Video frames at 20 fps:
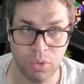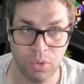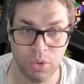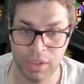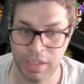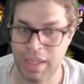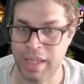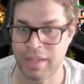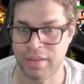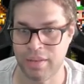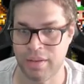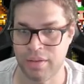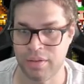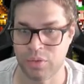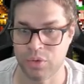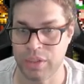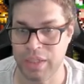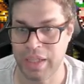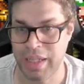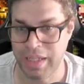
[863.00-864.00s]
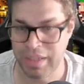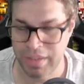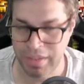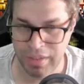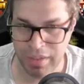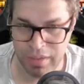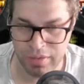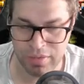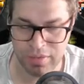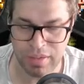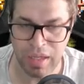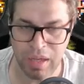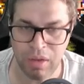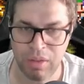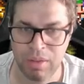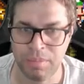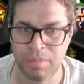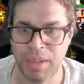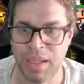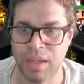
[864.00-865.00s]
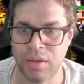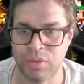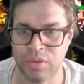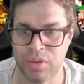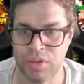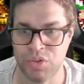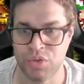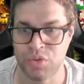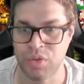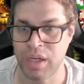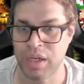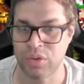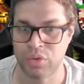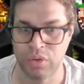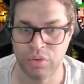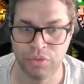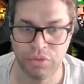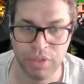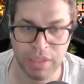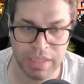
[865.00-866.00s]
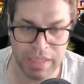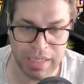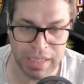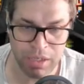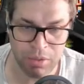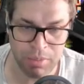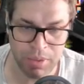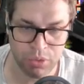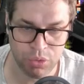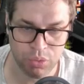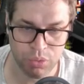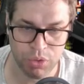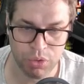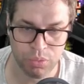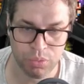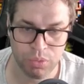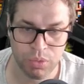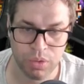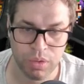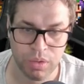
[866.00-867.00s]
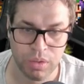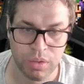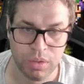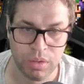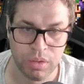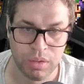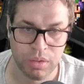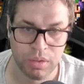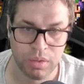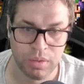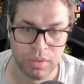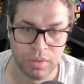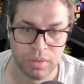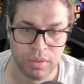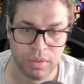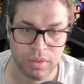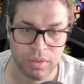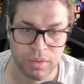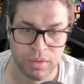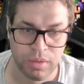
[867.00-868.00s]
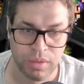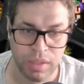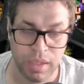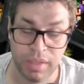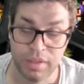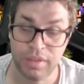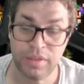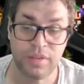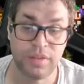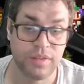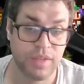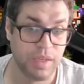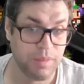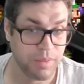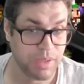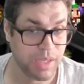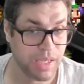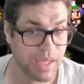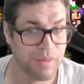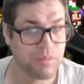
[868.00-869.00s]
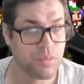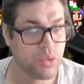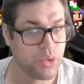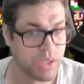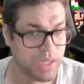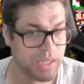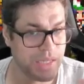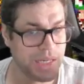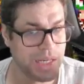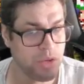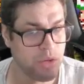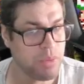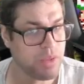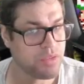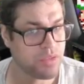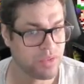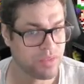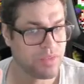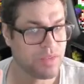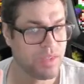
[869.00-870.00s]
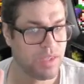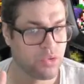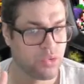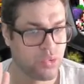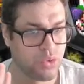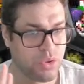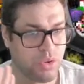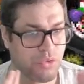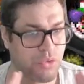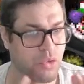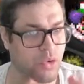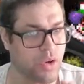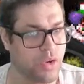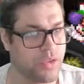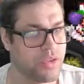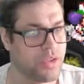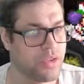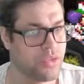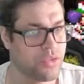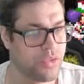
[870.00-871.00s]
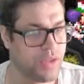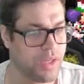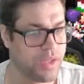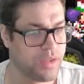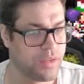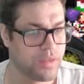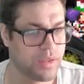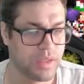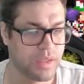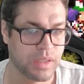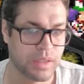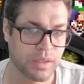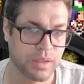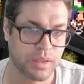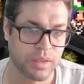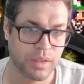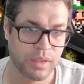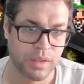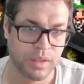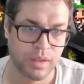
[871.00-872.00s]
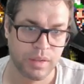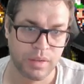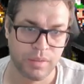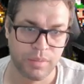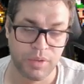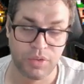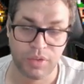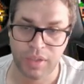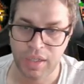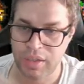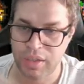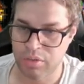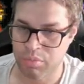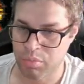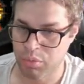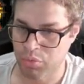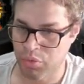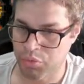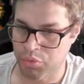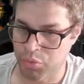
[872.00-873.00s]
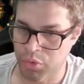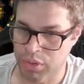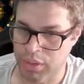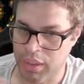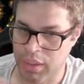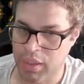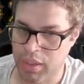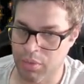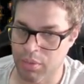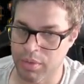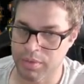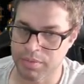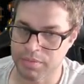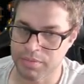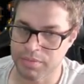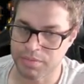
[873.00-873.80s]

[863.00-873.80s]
Orlette. Orlette is all about trying to inflict ailments on you. I didn't say, but I'm bringing ailments accessory, of course, in this fight. Besides proof of war power.